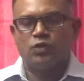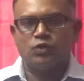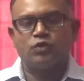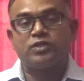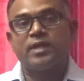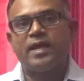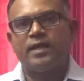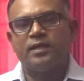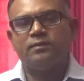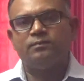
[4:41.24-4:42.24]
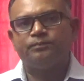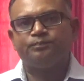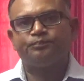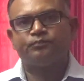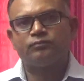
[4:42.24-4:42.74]
suzerain,
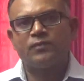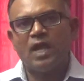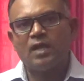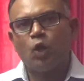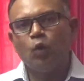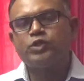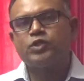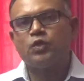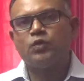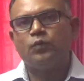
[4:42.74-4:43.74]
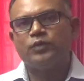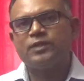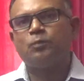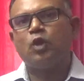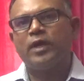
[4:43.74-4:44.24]
and also
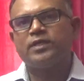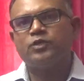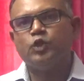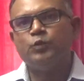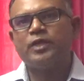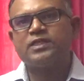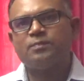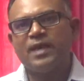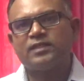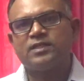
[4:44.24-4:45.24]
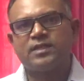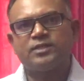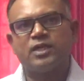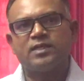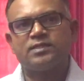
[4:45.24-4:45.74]
deployed numerous methods
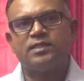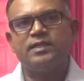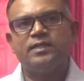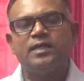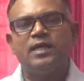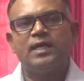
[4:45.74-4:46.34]
such as the